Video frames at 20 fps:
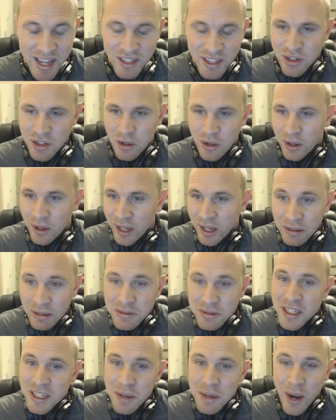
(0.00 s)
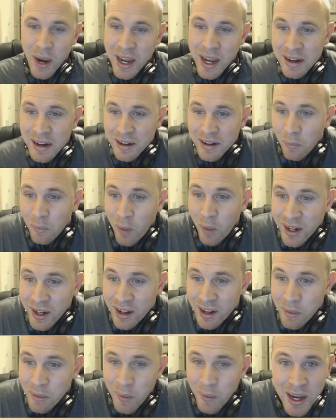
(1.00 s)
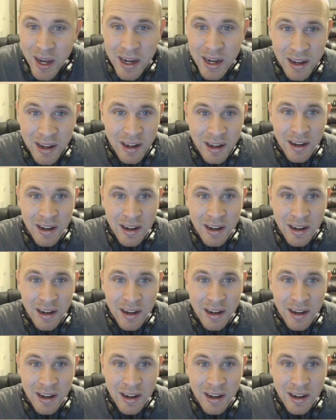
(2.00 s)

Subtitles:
So I would say wait. Why not wait?